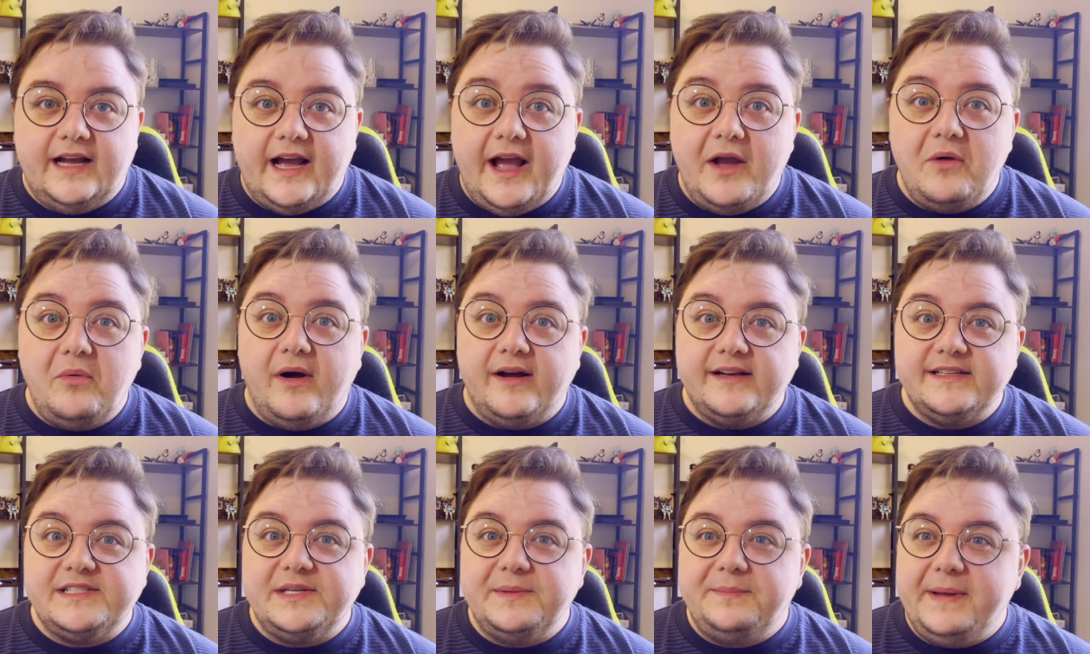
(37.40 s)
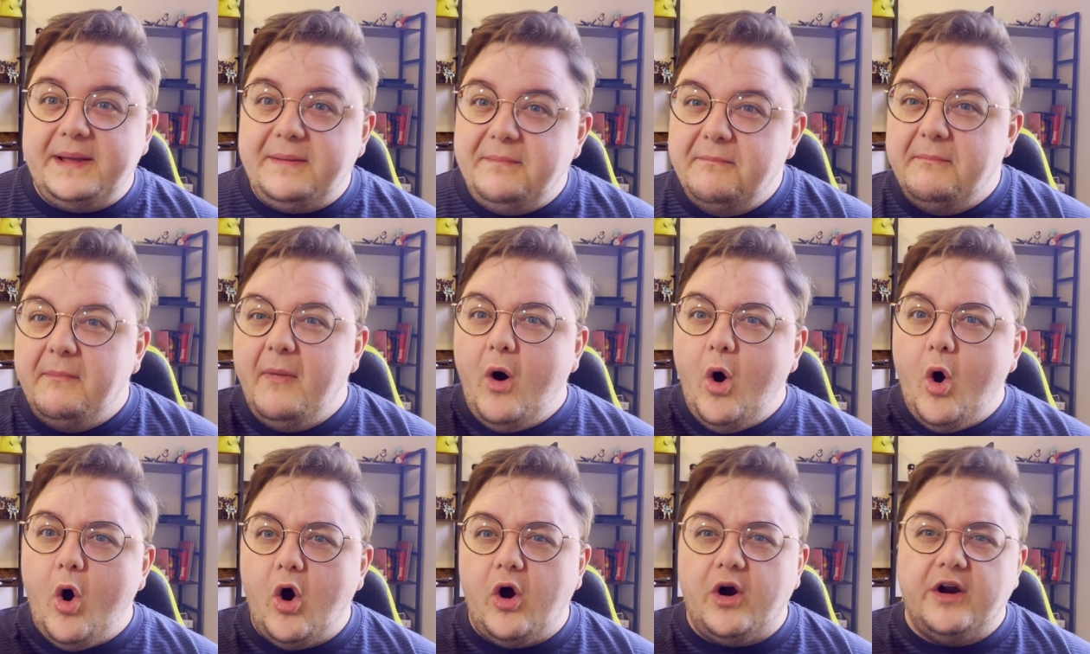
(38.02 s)
I want to be
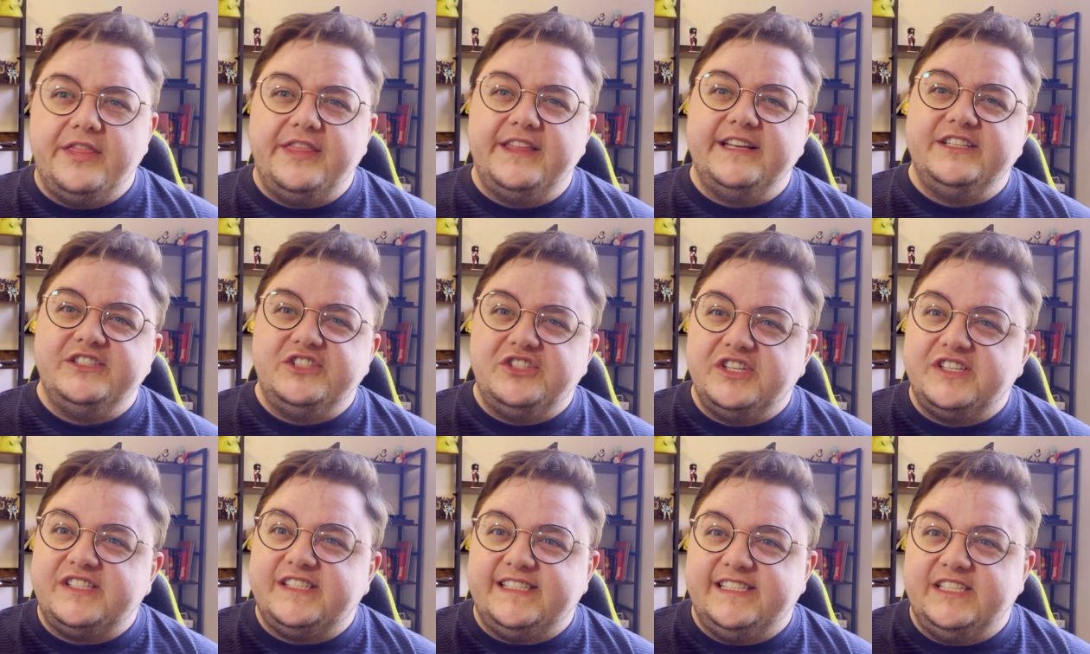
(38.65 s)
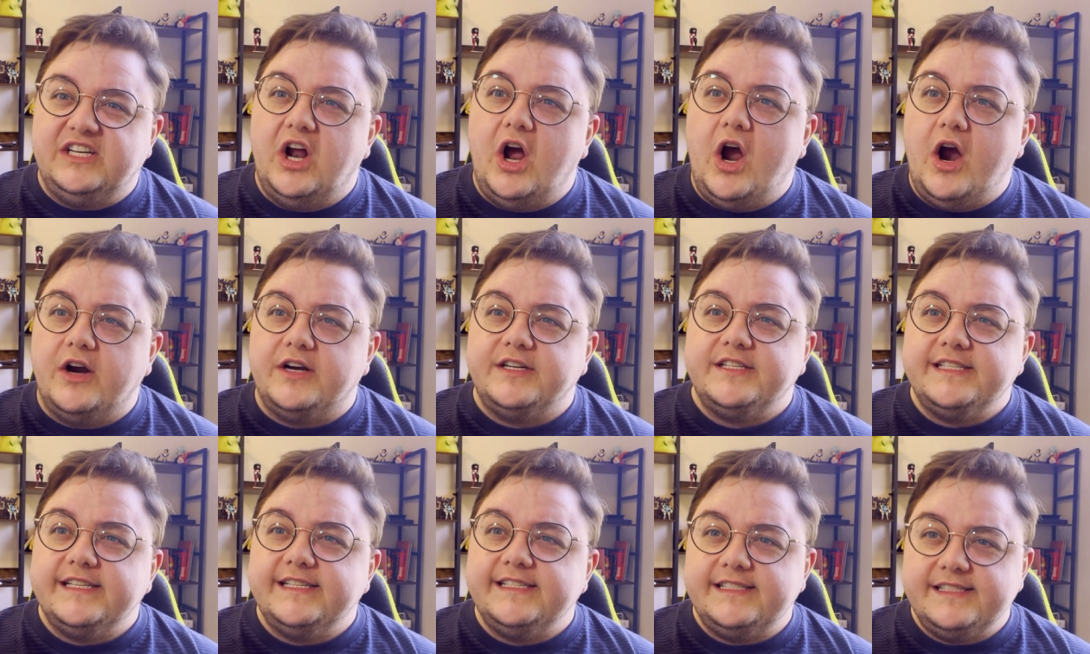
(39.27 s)
more than just an
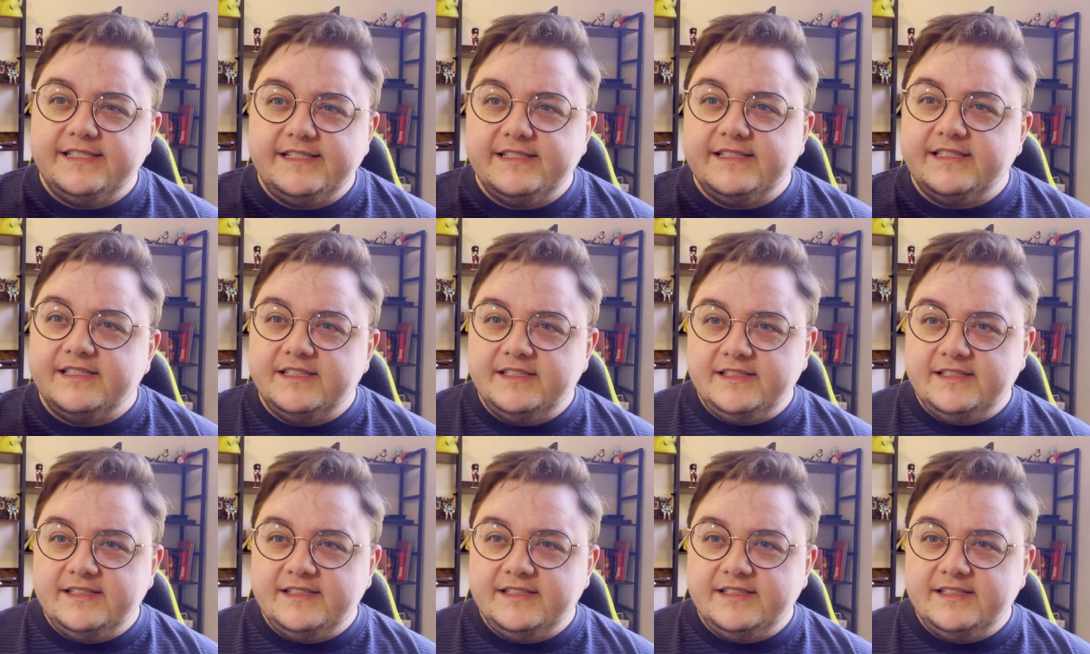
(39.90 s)
artist.